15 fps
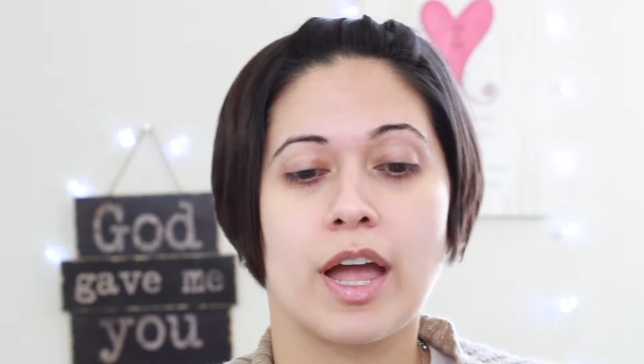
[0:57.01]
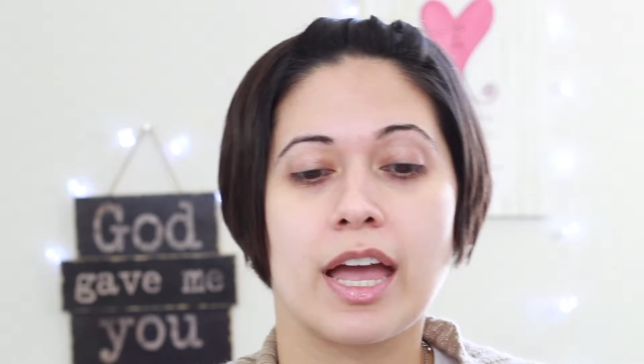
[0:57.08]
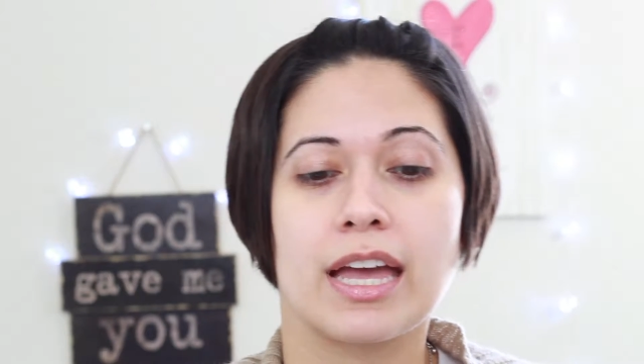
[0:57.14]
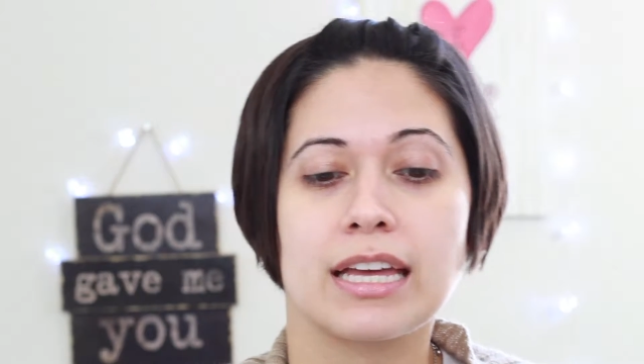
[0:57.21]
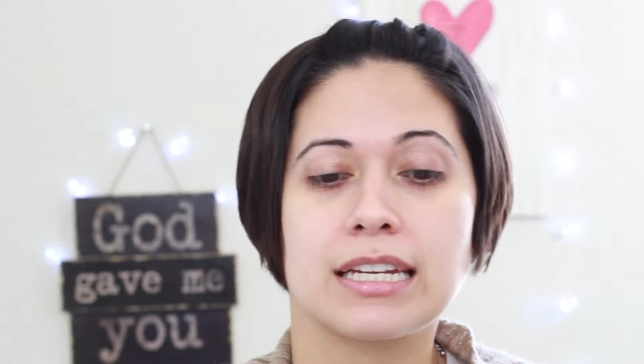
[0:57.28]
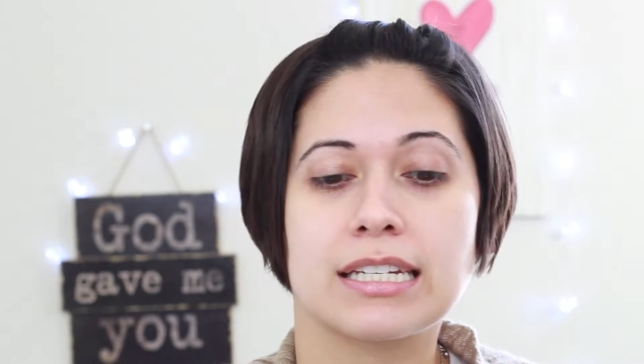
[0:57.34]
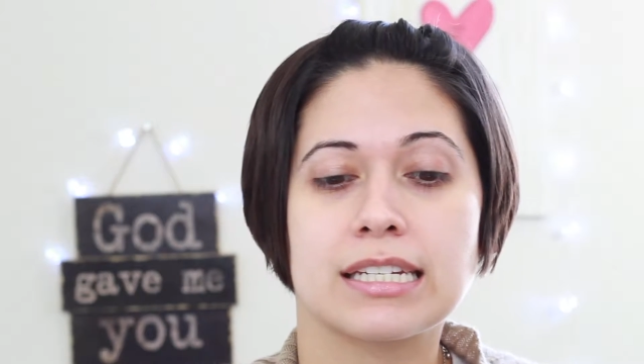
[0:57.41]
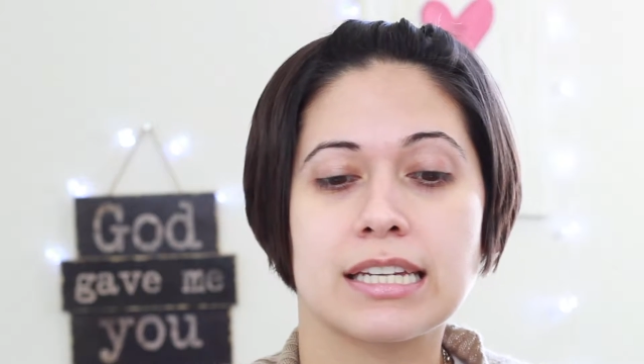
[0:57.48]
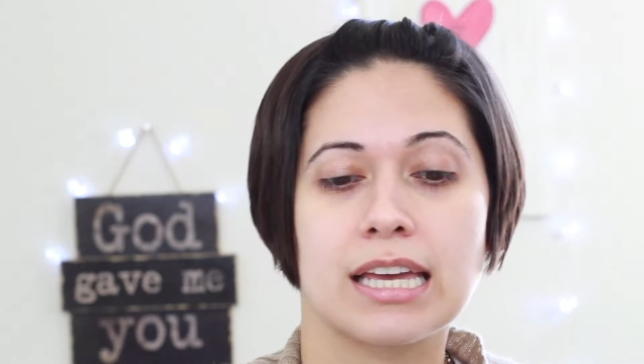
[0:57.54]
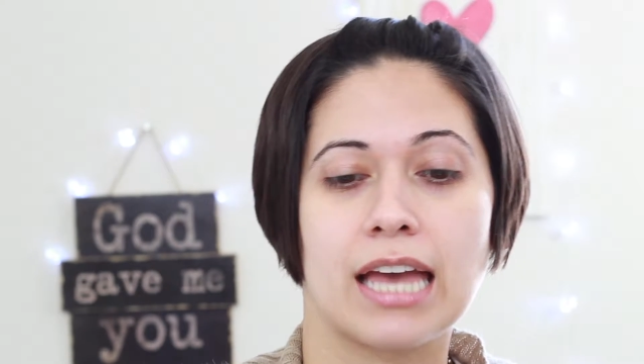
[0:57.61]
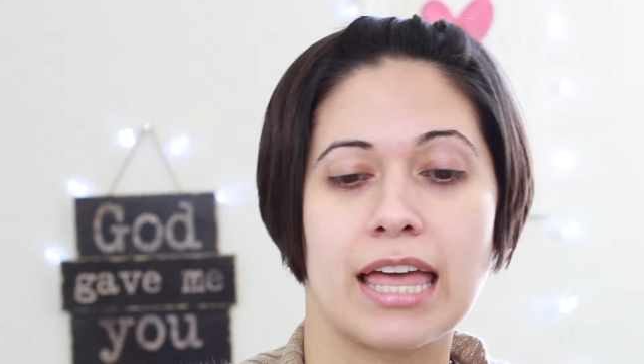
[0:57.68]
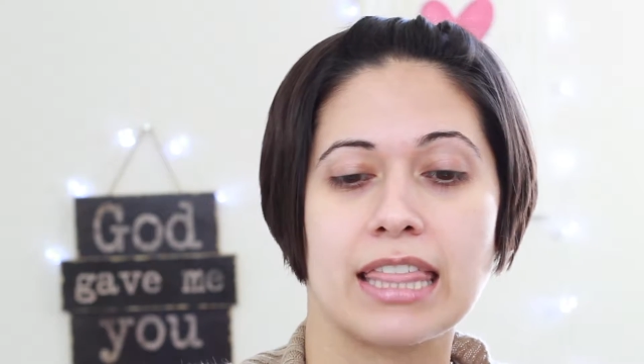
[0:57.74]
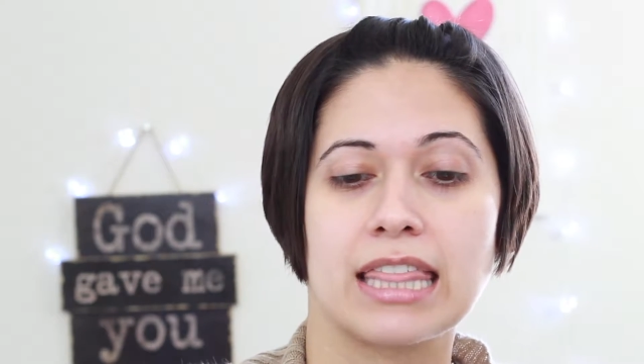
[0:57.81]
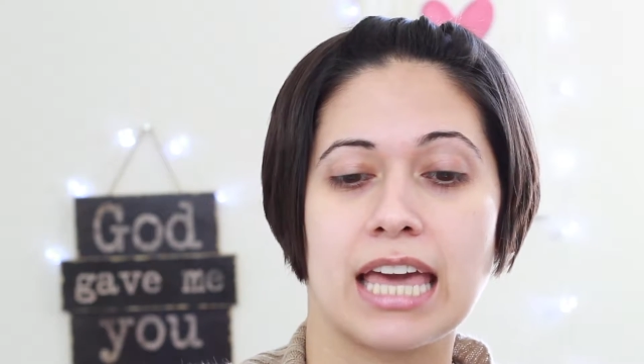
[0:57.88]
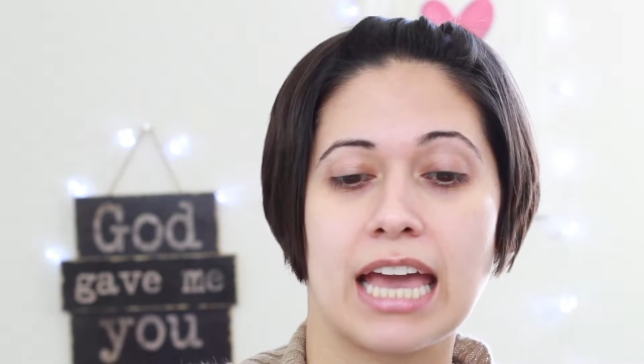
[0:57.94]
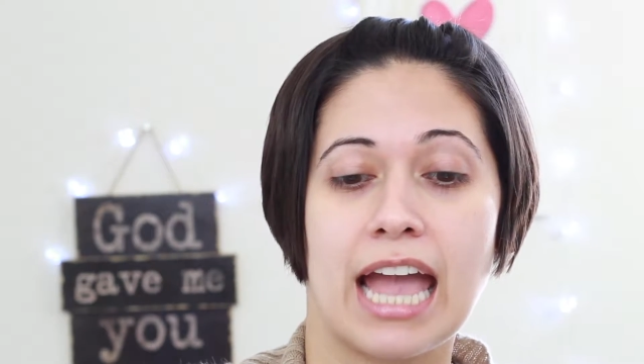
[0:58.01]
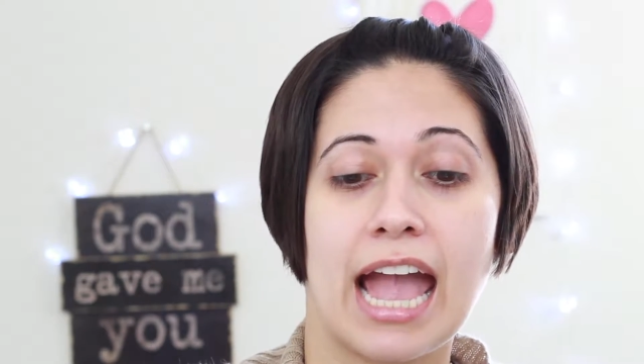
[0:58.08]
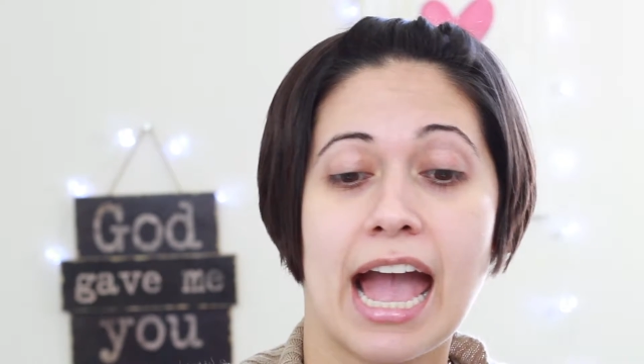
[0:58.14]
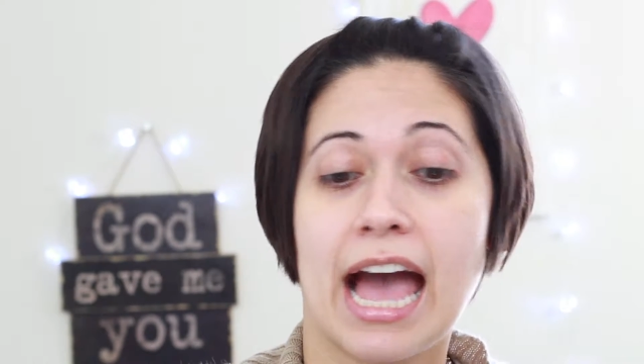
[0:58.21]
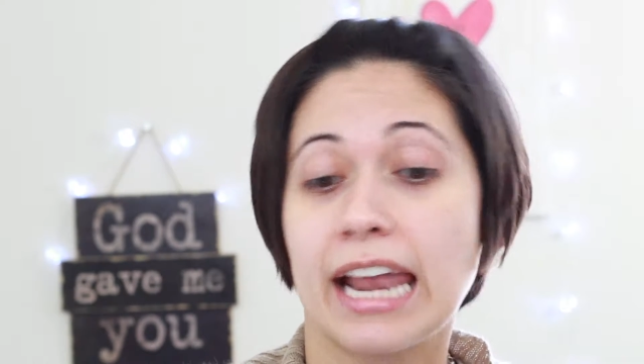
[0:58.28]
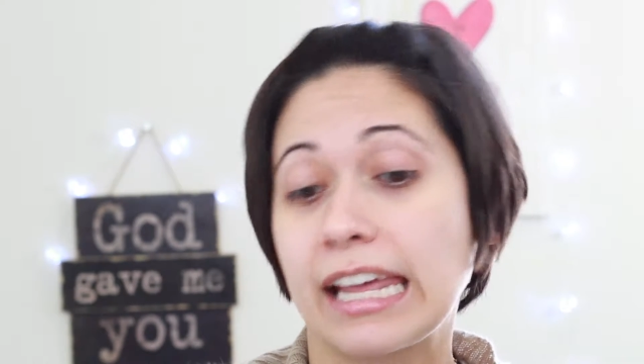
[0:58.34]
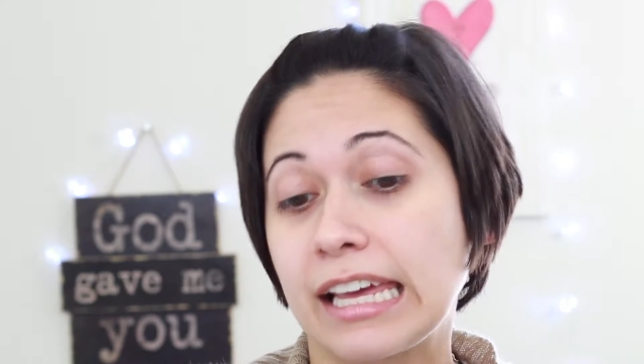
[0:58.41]
and
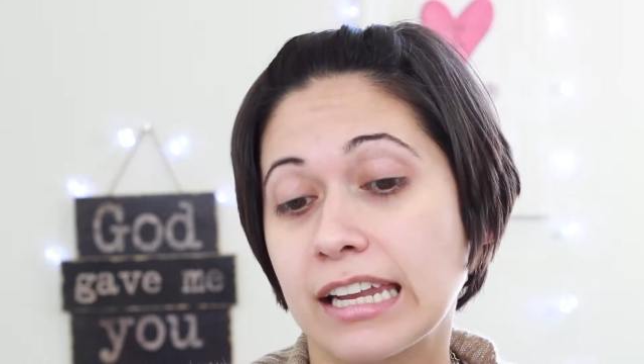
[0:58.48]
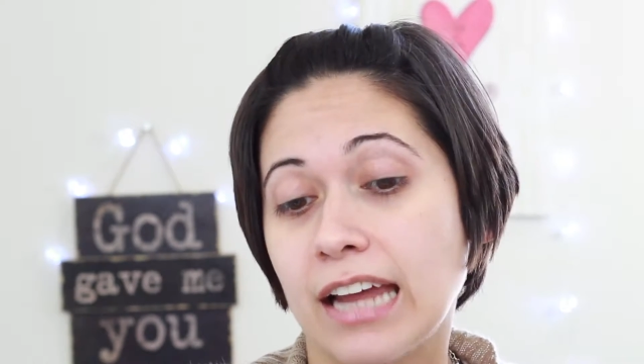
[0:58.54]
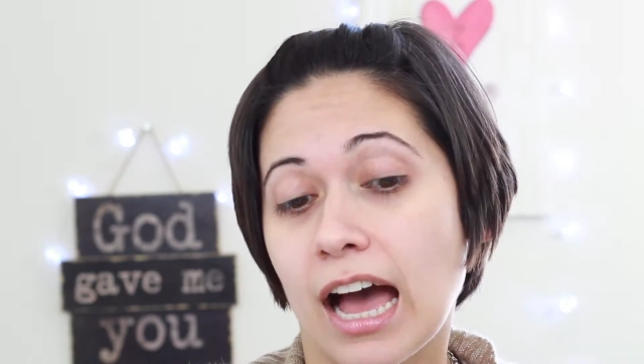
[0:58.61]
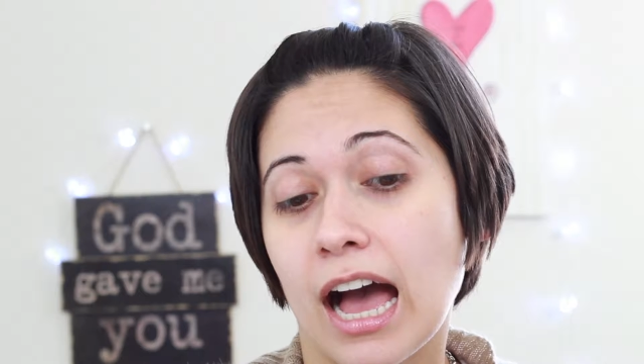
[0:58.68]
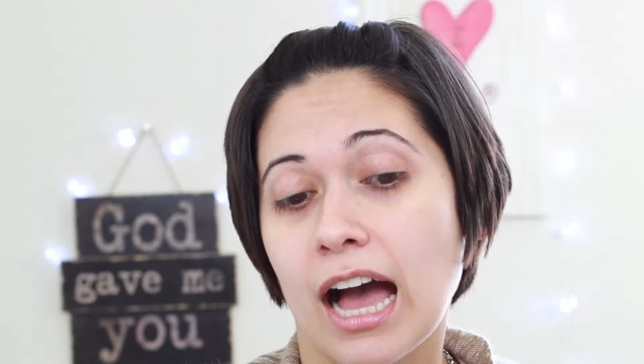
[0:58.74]
they added